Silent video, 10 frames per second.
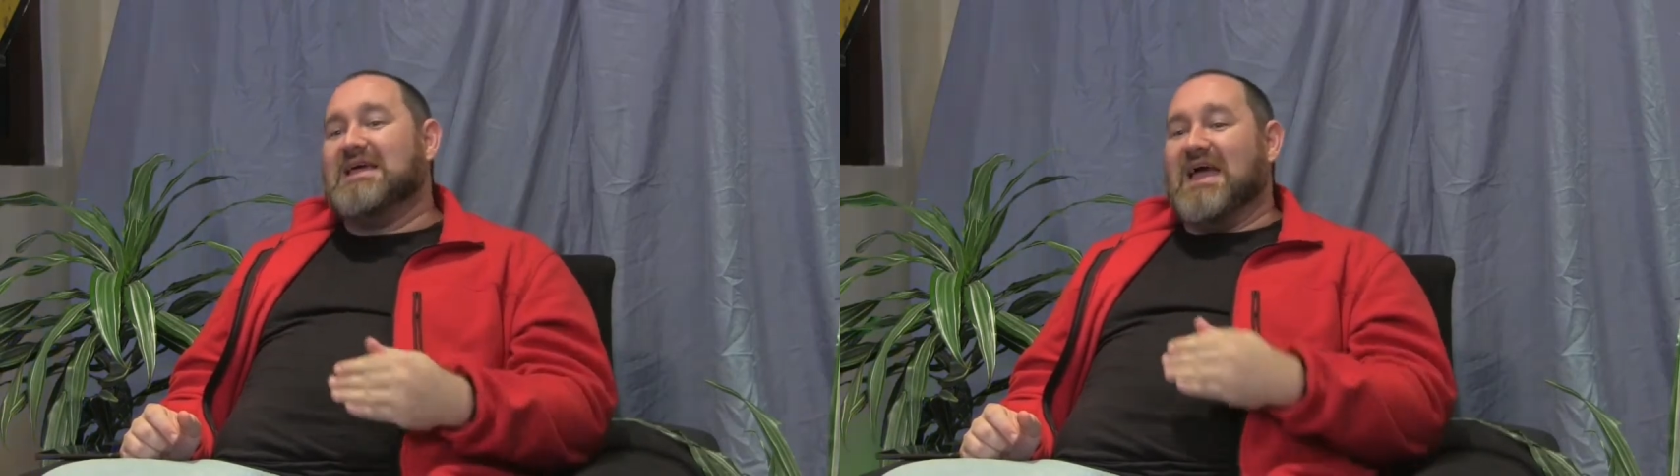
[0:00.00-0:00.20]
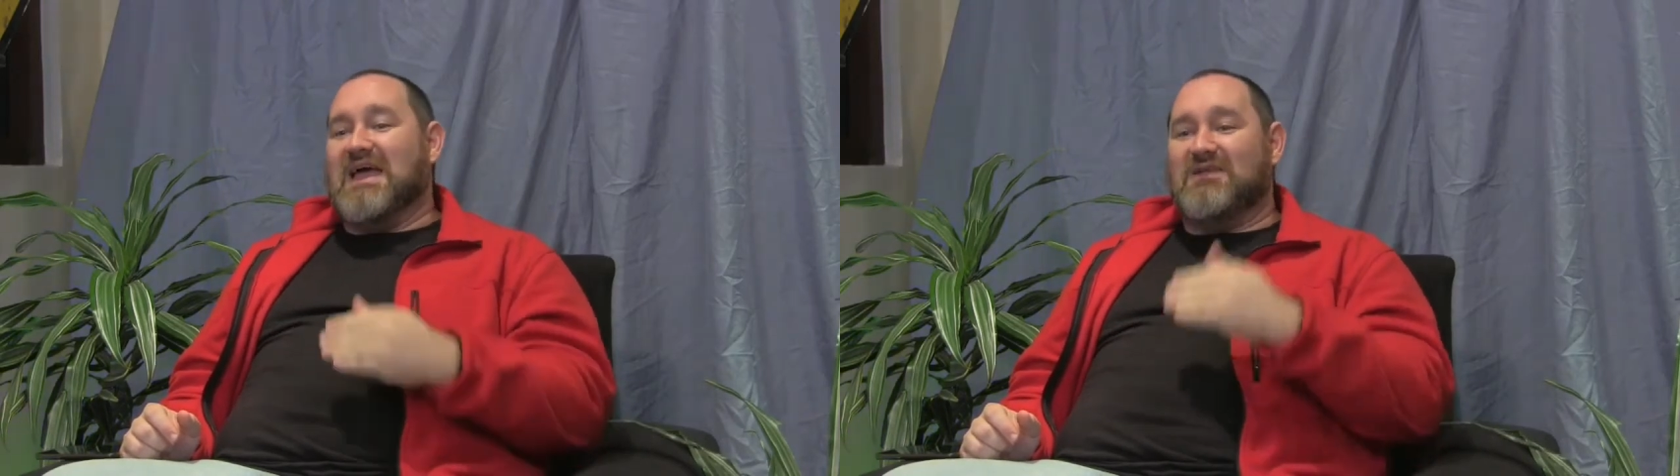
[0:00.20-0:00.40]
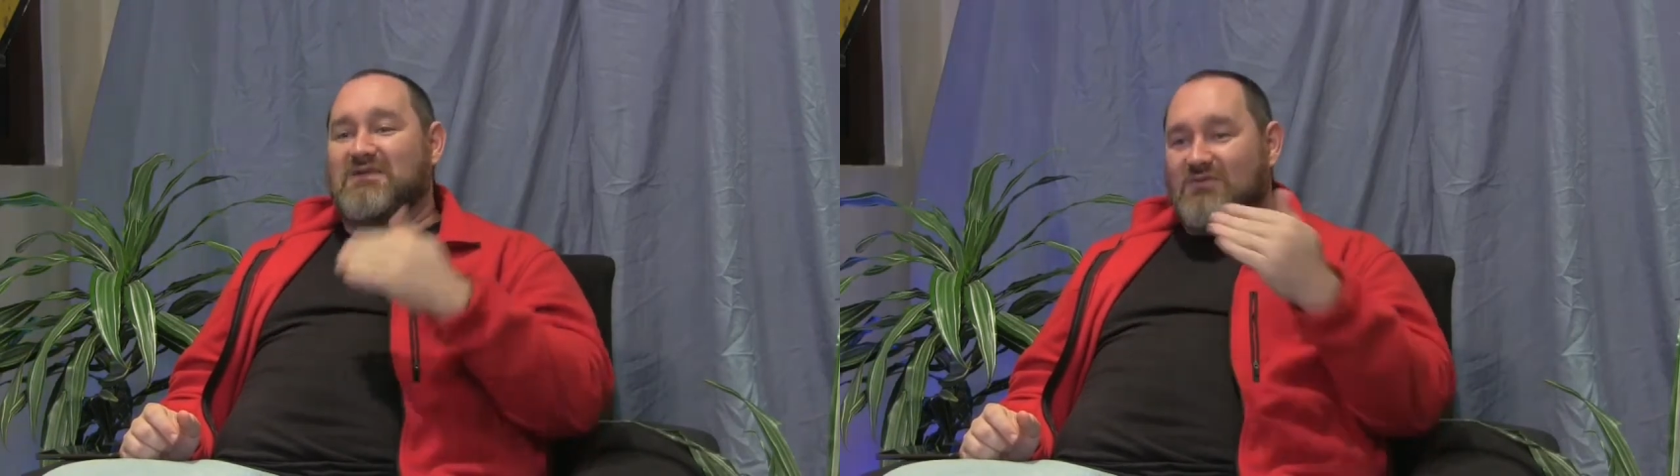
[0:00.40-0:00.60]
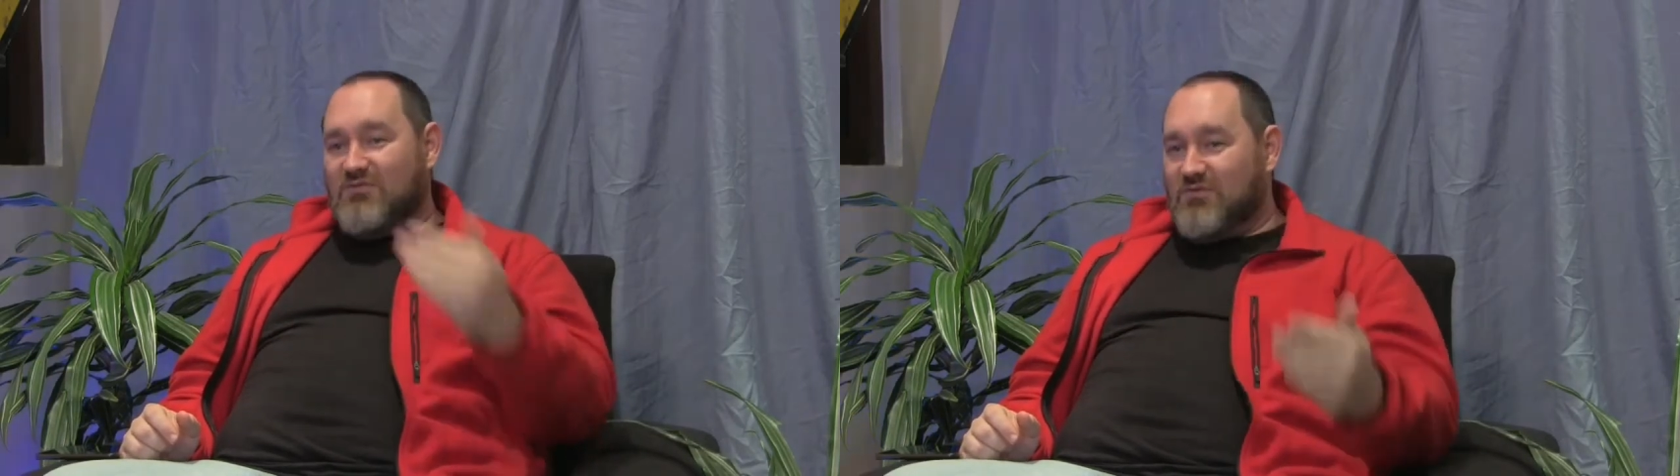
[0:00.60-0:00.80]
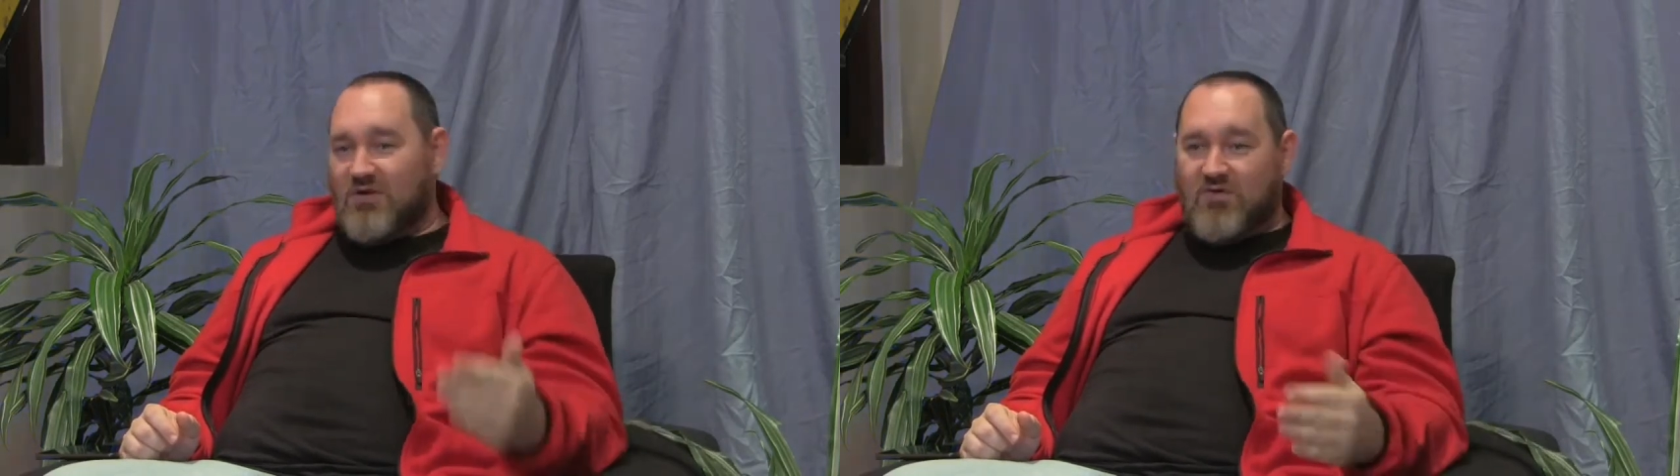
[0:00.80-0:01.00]
and
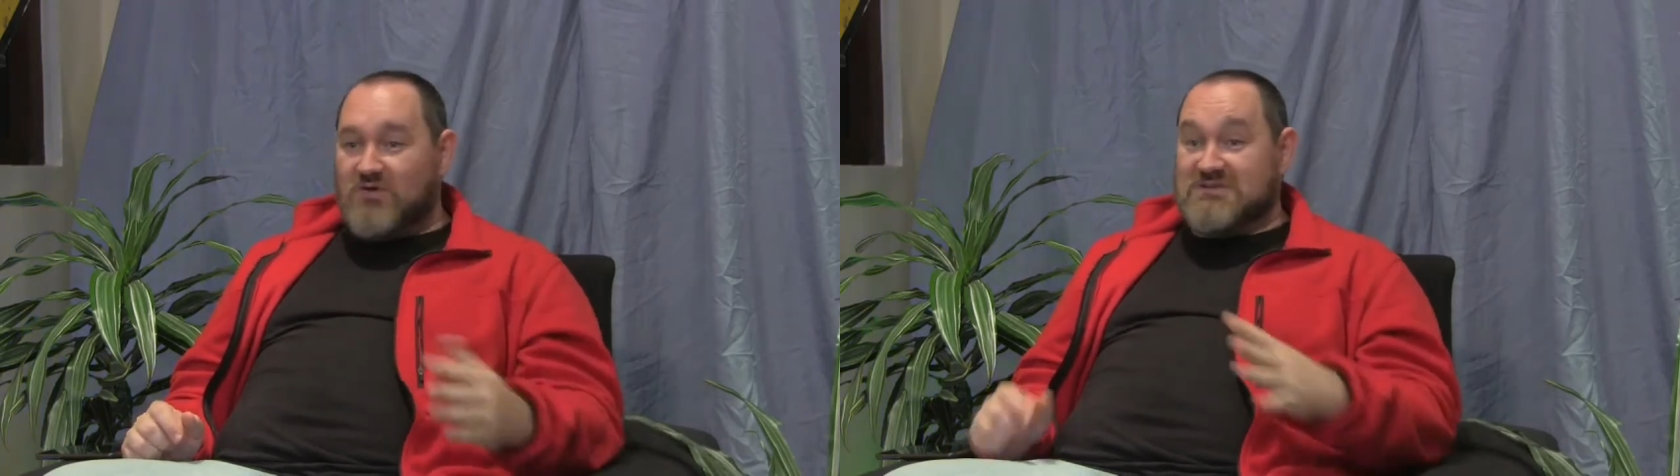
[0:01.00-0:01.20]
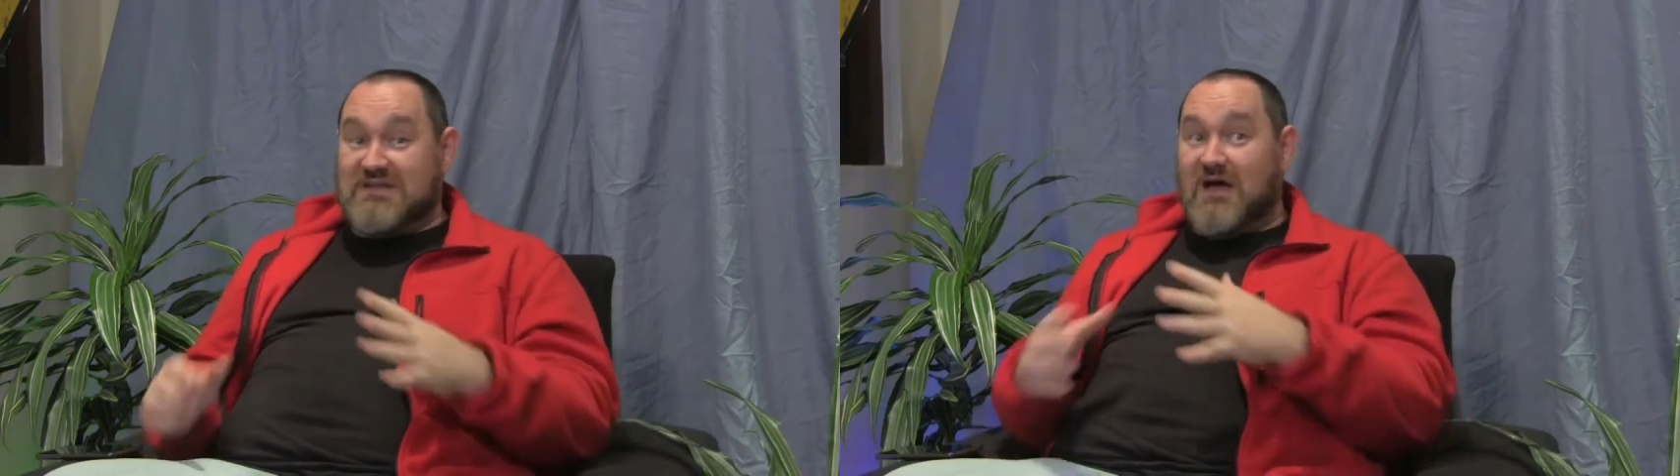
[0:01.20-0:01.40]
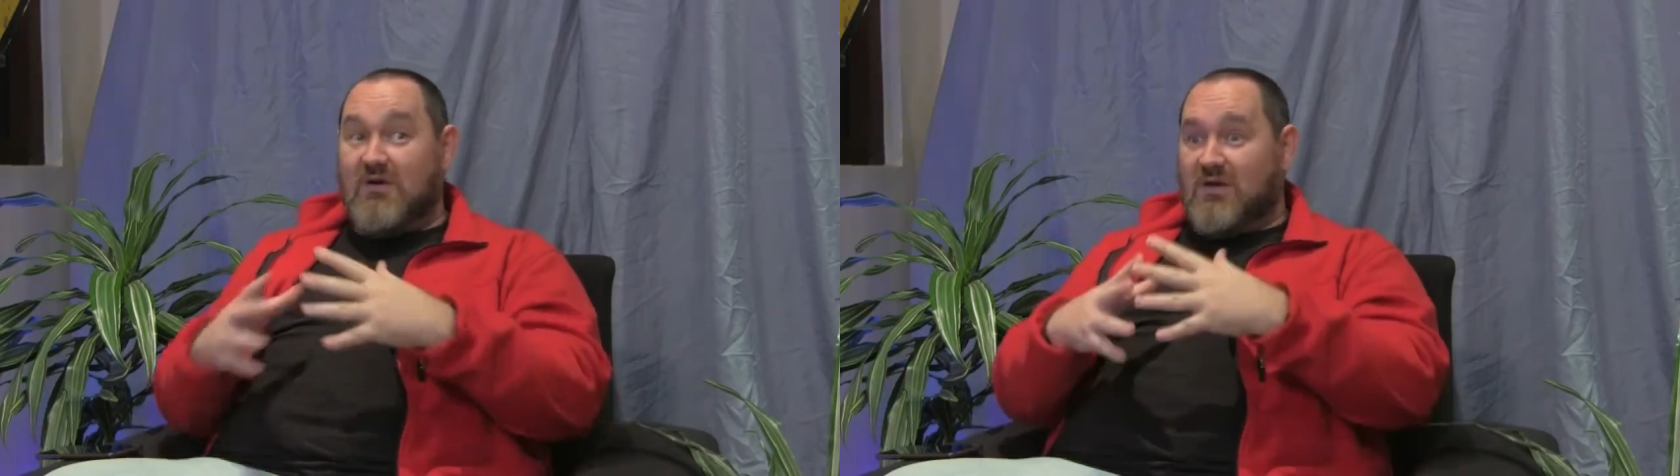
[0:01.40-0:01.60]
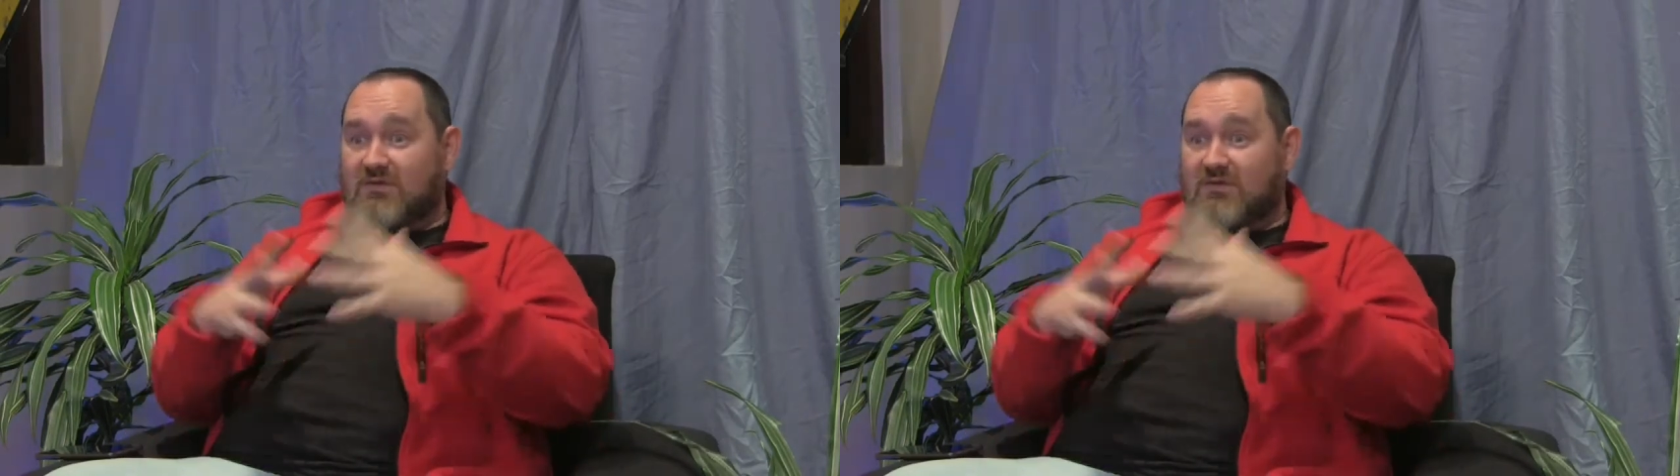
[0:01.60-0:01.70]
full of holes, and now